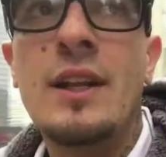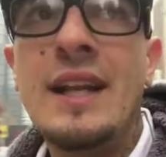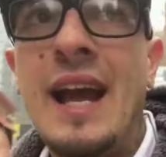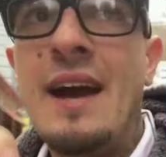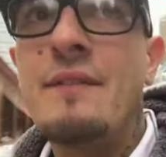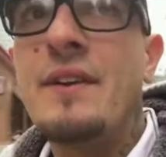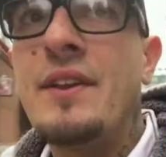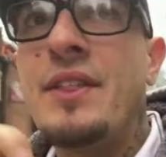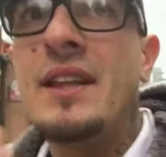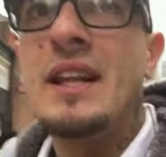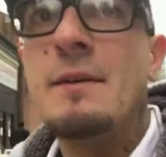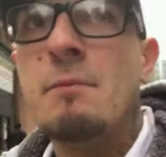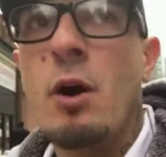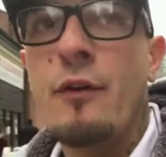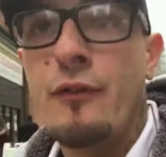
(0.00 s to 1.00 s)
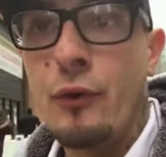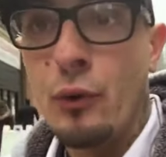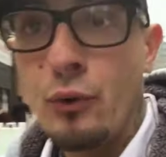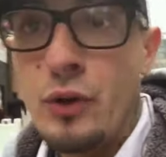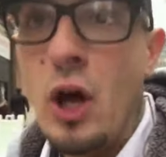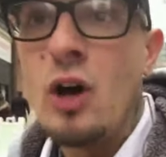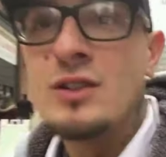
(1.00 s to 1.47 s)
that Marfoogle knows is
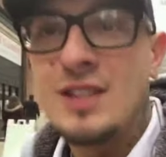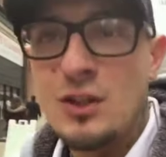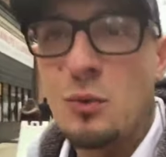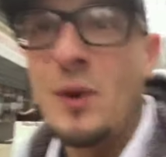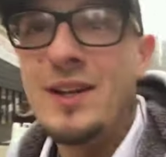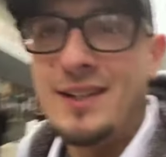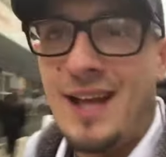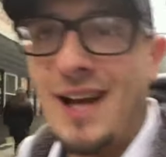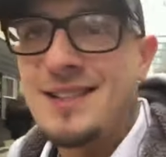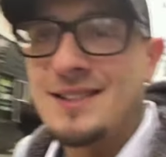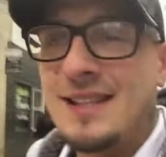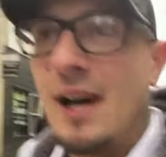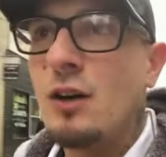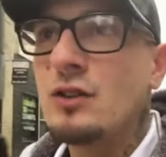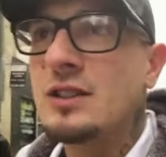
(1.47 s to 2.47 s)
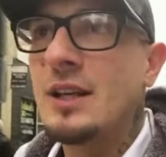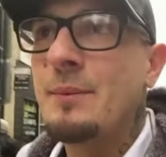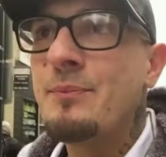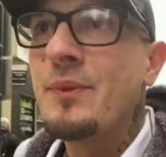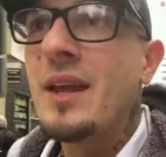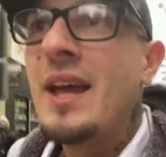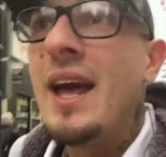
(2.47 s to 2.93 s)
what Dex tells him.
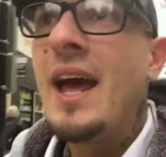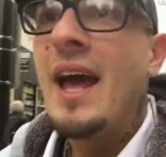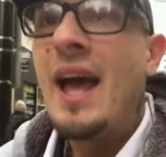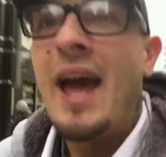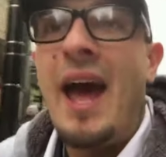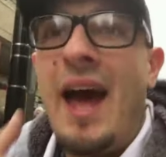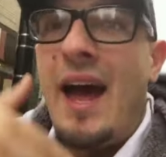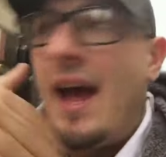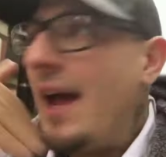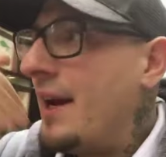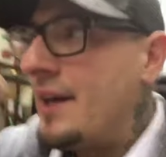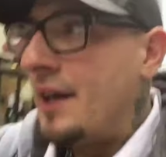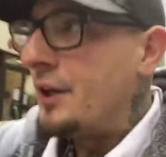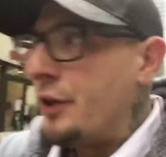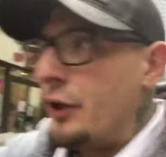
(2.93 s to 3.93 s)
You, you see how